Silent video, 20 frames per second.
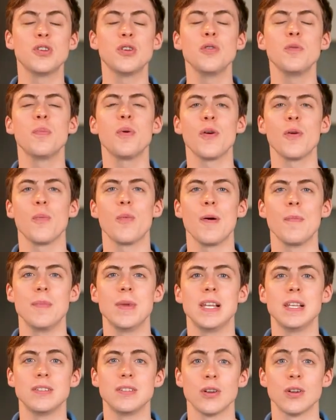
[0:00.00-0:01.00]
$2.1
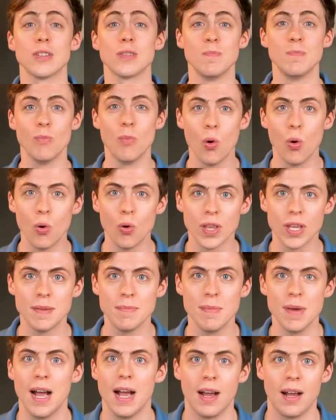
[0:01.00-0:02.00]
million more
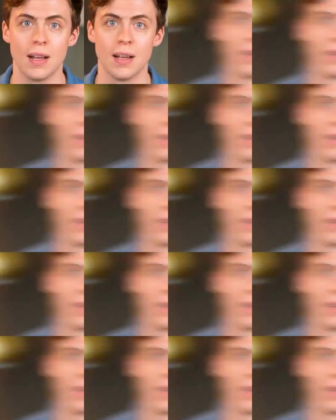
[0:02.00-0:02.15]
than Matt.